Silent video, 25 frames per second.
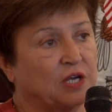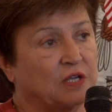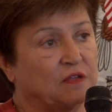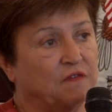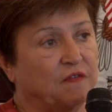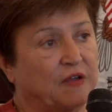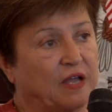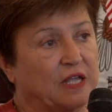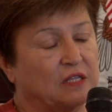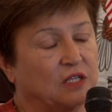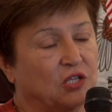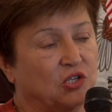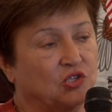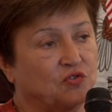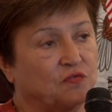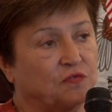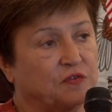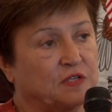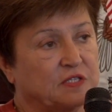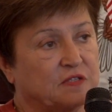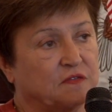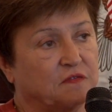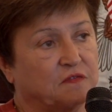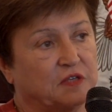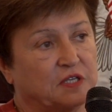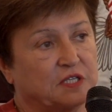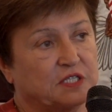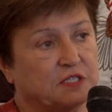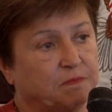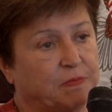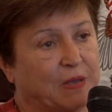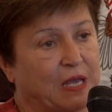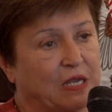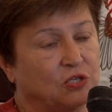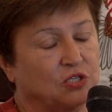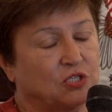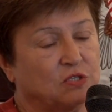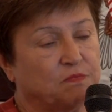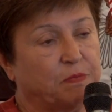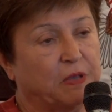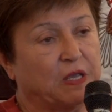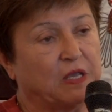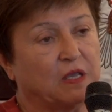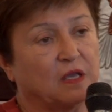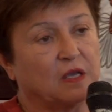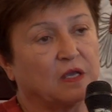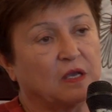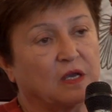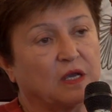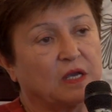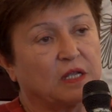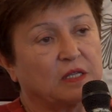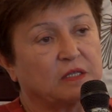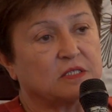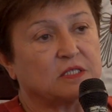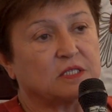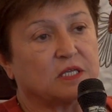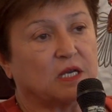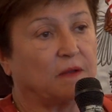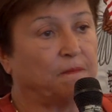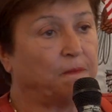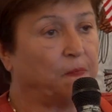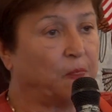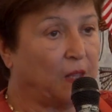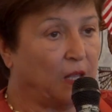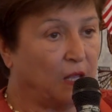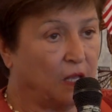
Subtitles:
advantage vis-a-vis Spanish-speaking and